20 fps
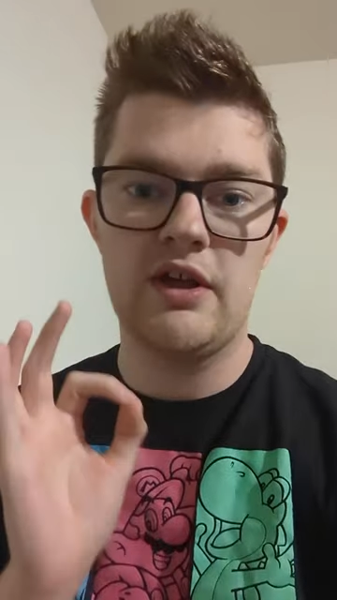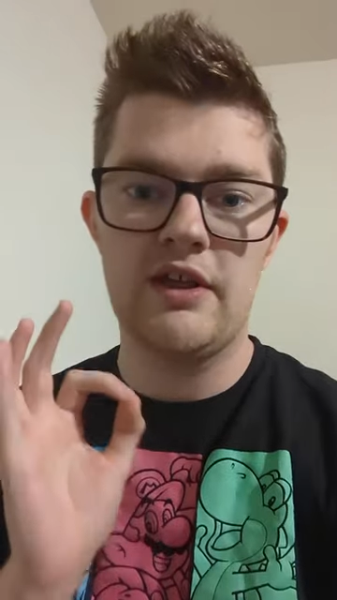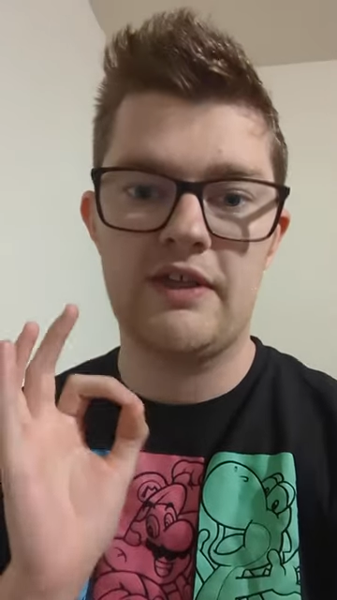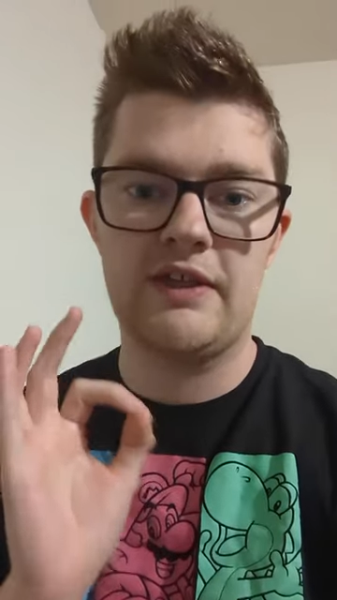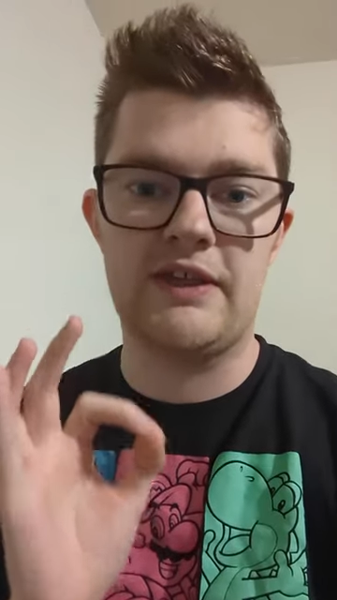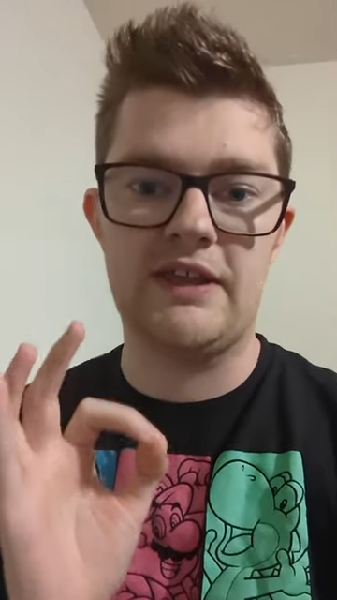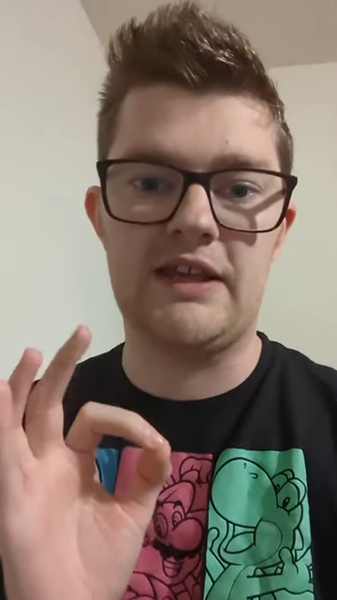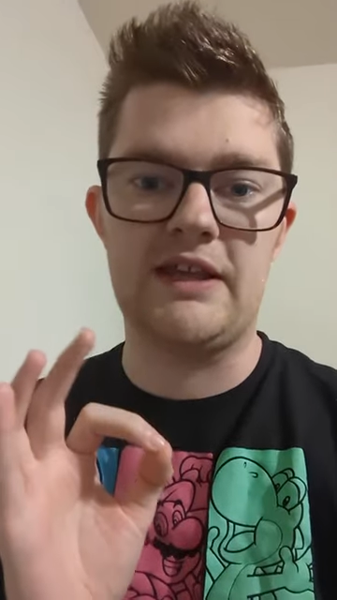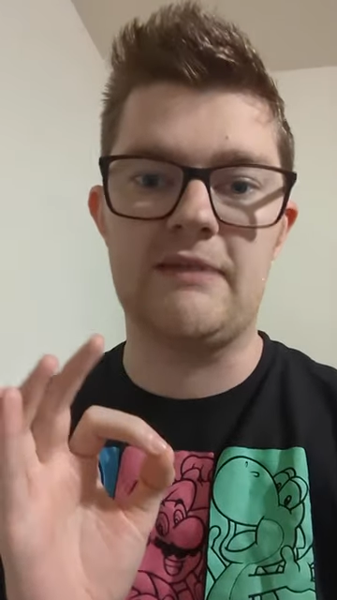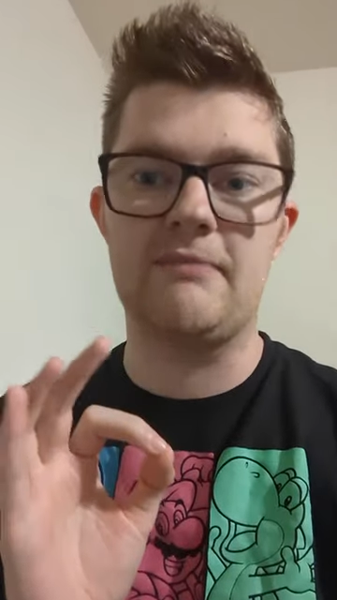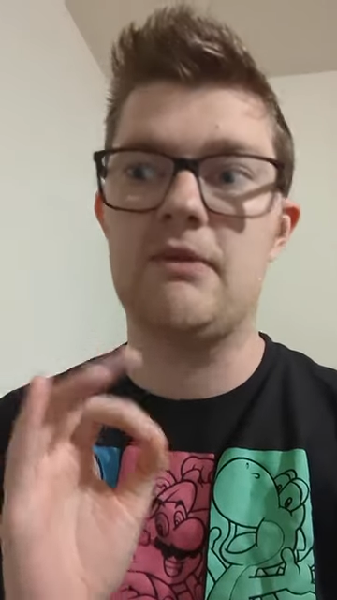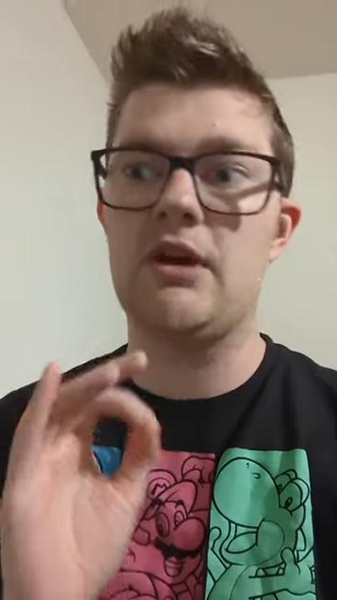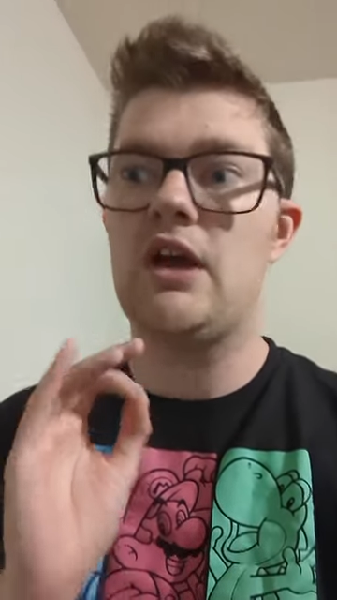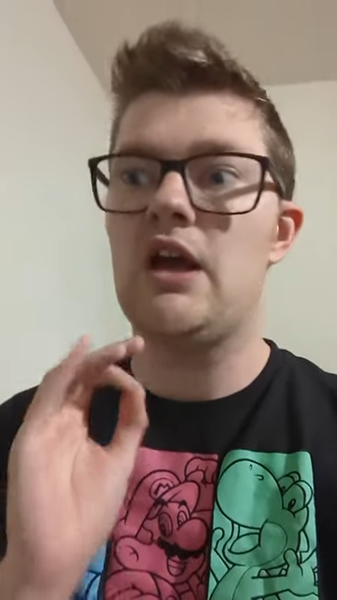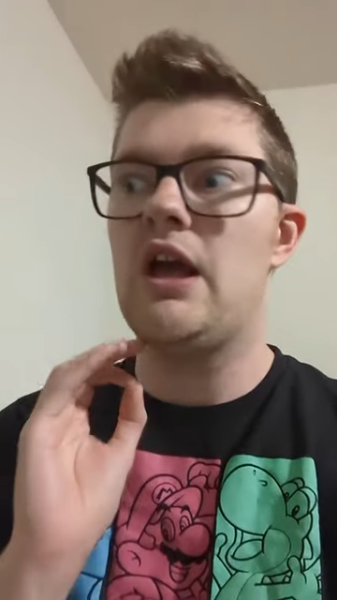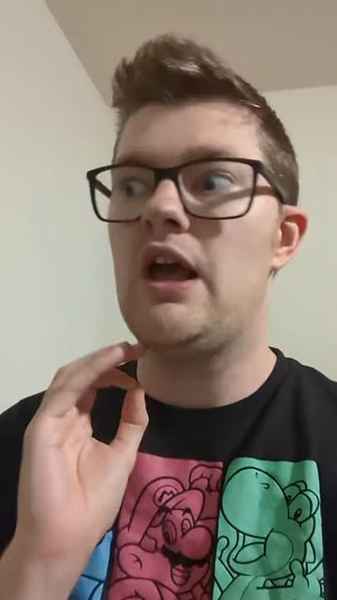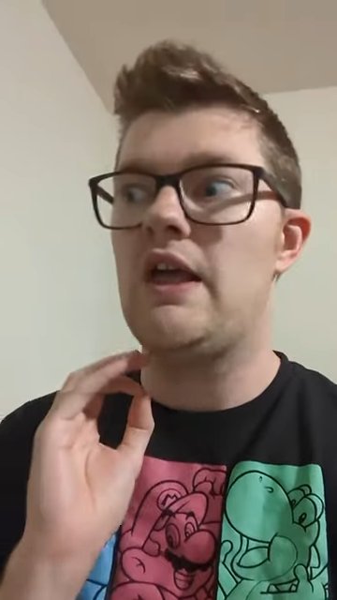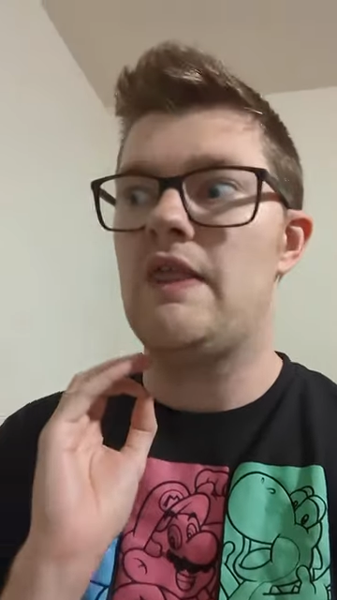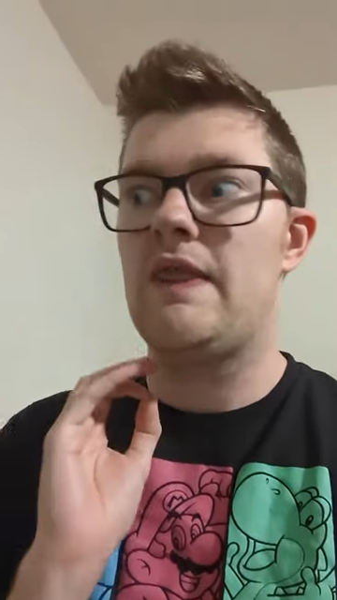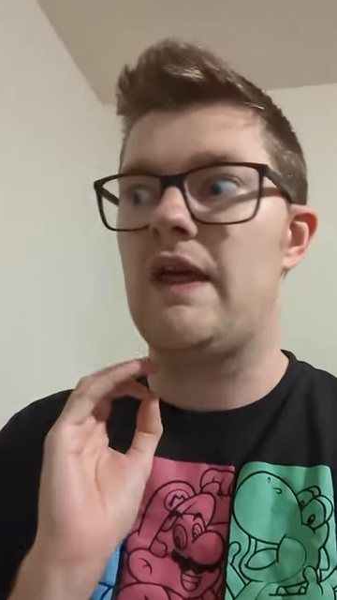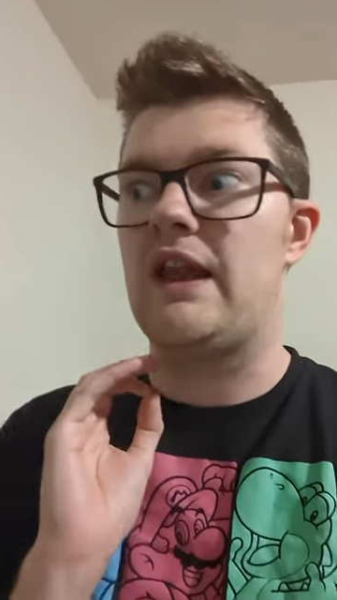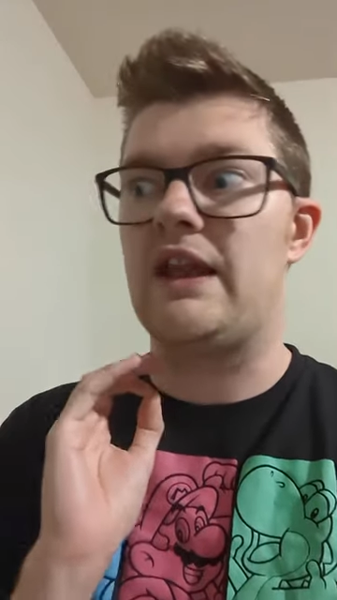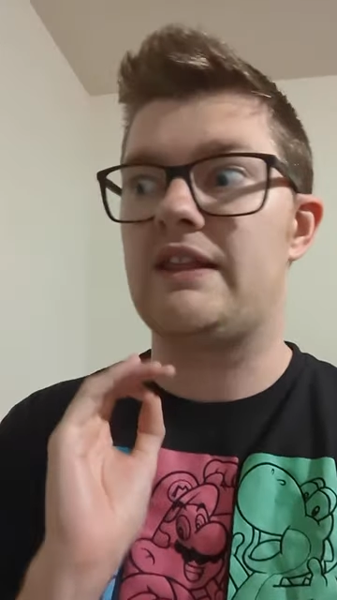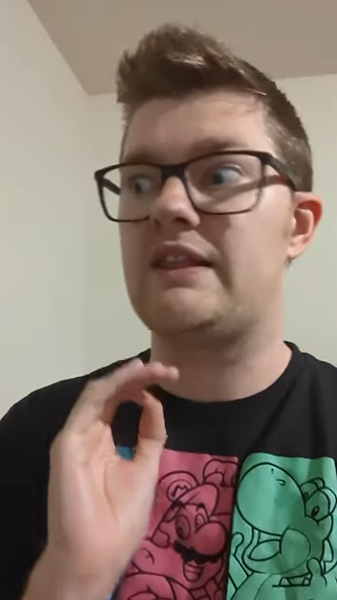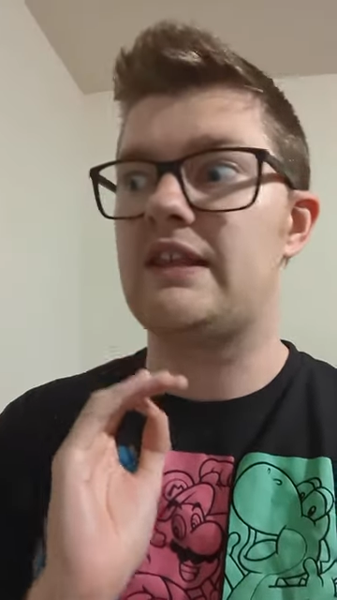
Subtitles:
theme that I